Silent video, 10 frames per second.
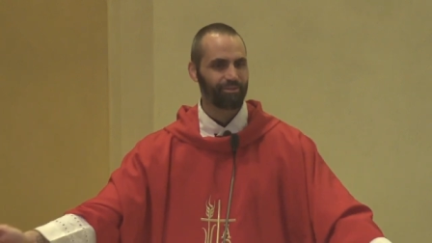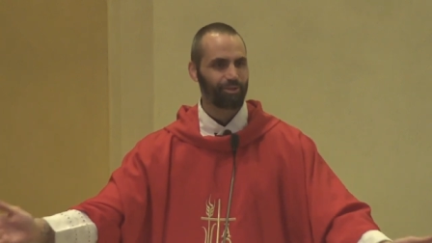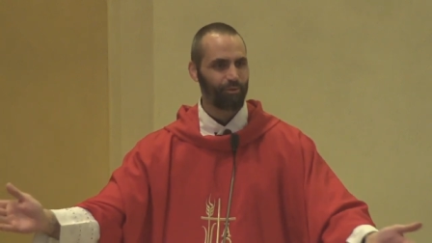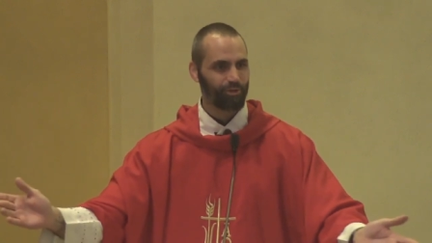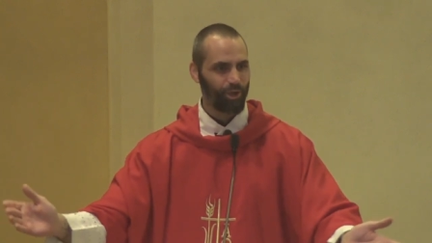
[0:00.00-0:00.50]

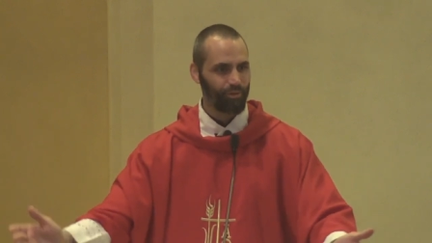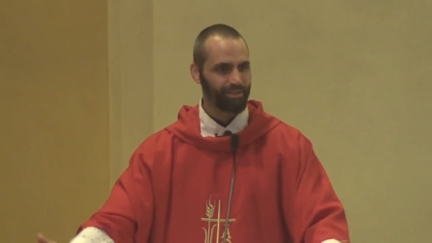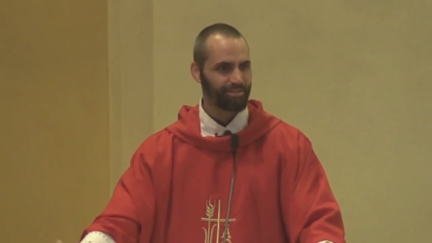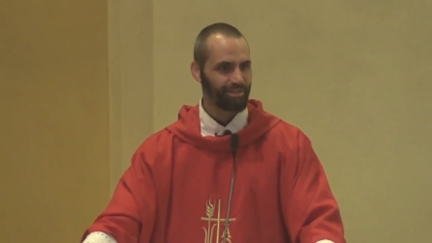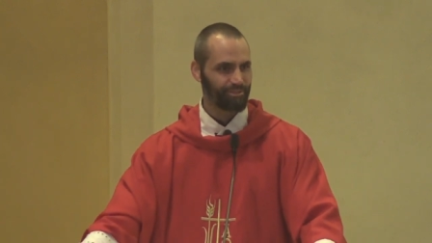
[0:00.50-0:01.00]
Don't
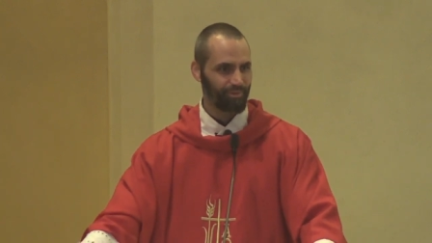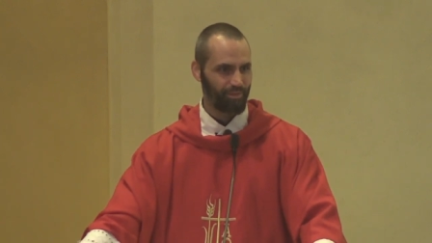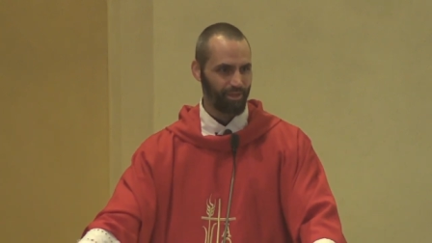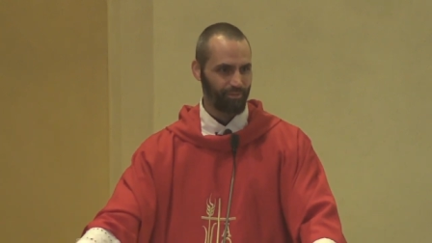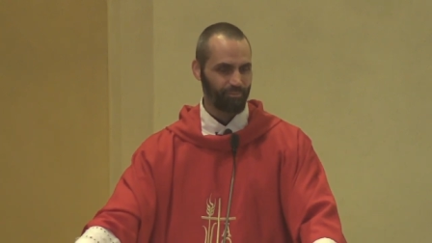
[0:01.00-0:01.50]
coexist with
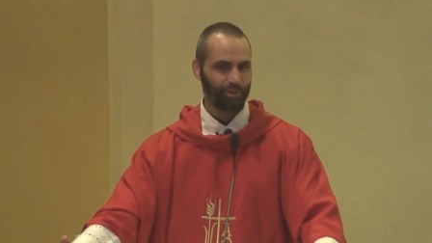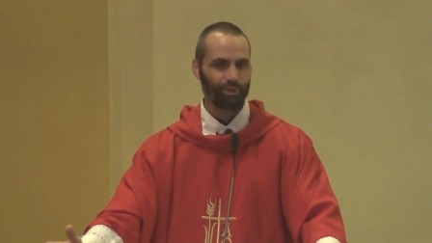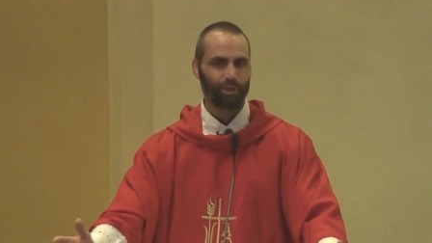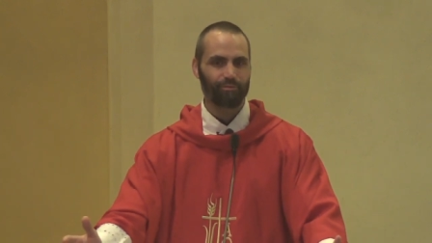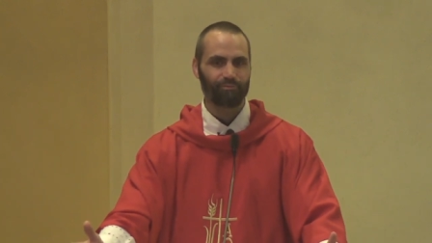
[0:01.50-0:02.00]
them,
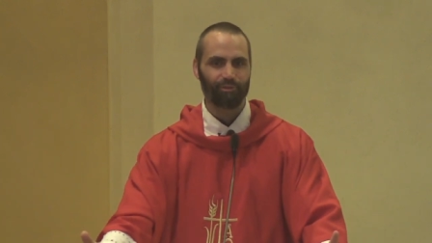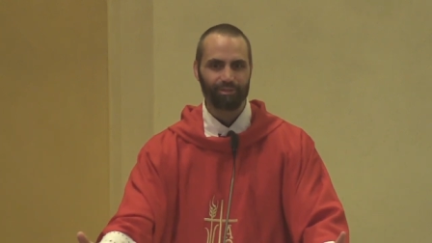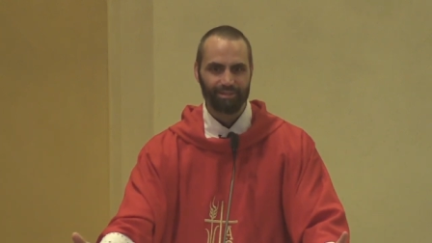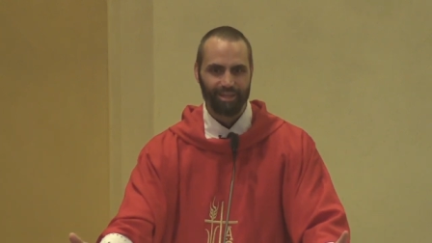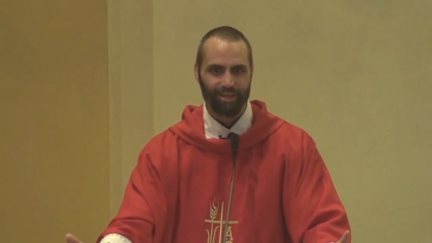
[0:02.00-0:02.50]

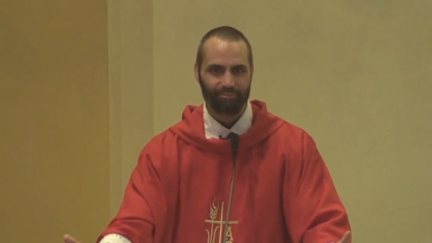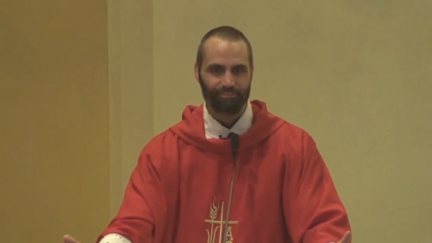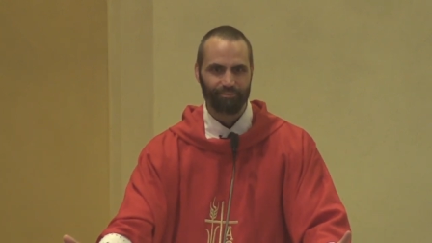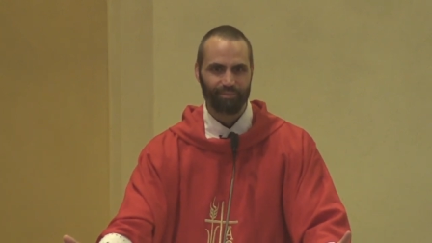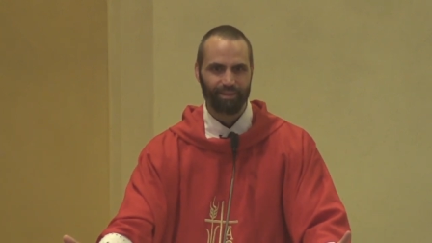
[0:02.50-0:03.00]
convert them.
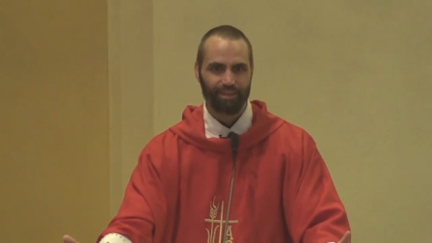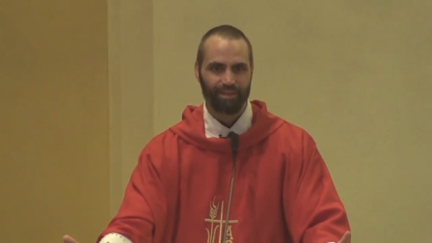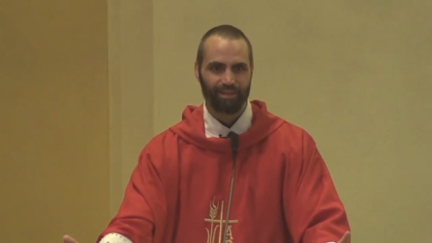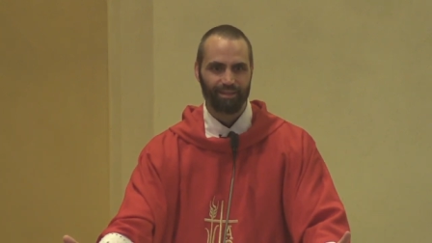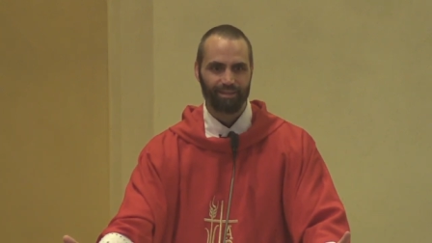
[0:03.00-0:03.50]

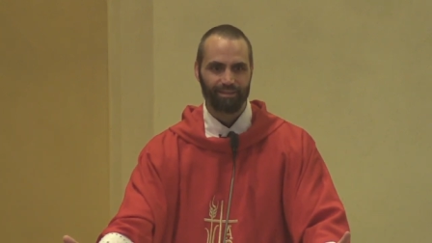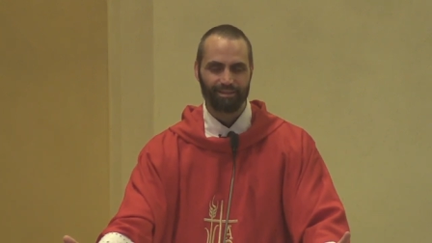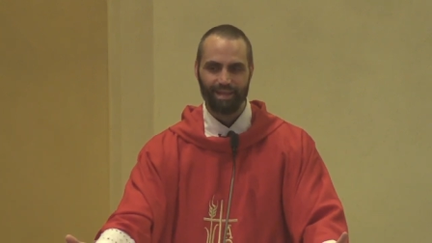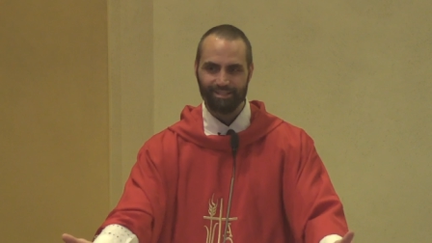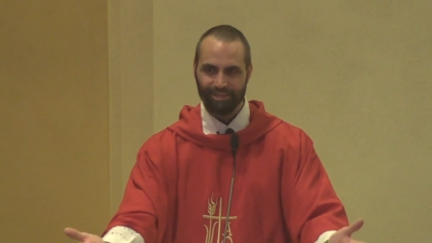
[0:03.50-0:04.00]

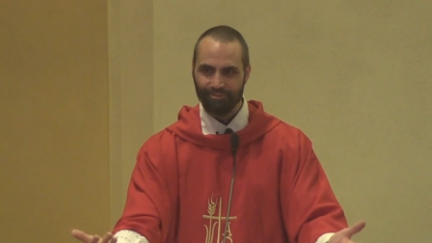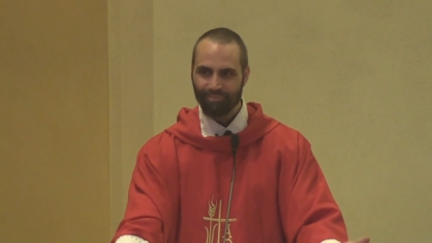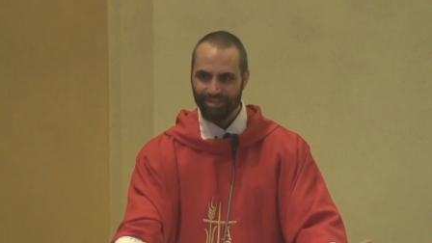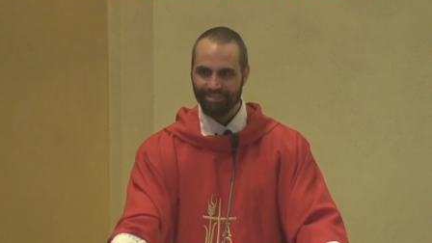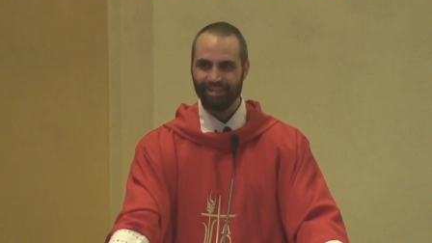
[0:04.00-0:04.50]
That's our
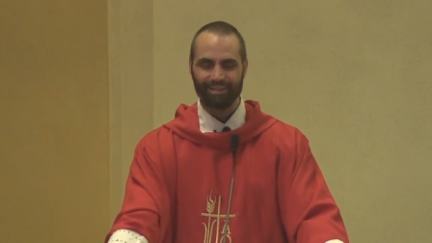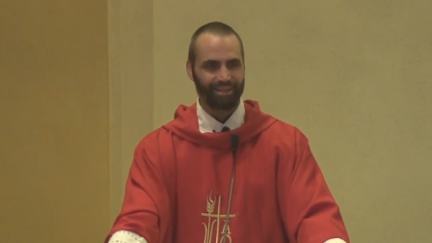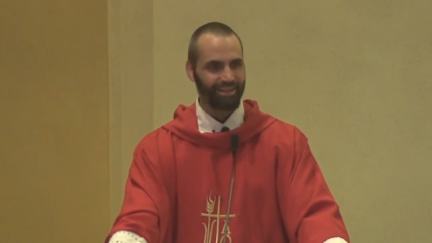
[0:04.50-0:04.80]
mission.